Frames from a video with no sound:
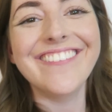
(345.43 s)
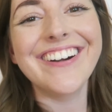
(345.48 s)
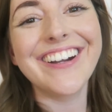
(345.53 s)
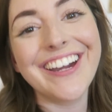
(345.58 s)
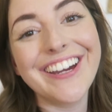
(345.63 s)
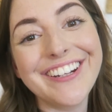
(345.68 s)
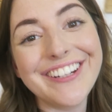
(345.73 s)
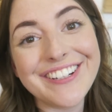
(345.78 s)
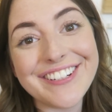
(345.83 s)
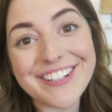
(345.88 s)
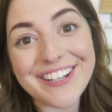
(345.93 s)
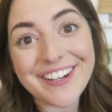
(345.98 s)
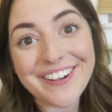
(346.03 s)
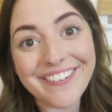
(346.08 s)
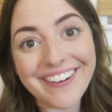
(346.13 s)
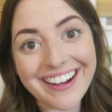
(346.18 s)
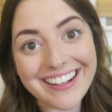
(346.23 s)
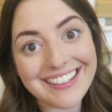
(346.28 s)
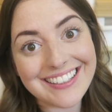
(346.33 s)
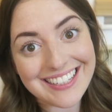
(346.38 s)
We're going to
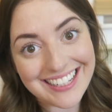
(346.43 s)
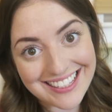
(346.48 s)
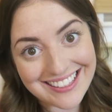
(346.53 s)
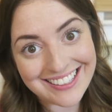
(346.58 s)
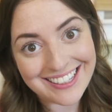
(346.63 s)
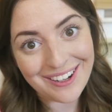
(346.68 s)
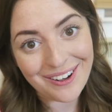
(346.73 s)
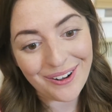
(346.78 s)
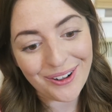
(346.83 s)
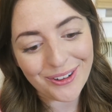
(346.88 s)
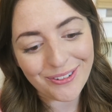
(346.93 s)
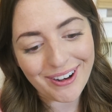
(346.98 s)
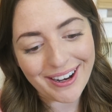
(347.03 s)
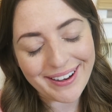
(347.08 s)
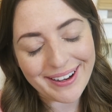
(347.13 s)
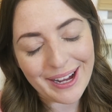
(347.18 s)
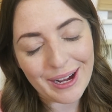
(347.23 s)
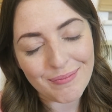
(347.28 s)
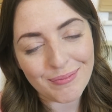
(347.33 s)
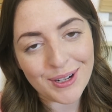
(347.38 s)
do a Disney haul
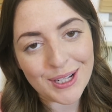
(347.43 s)
right now,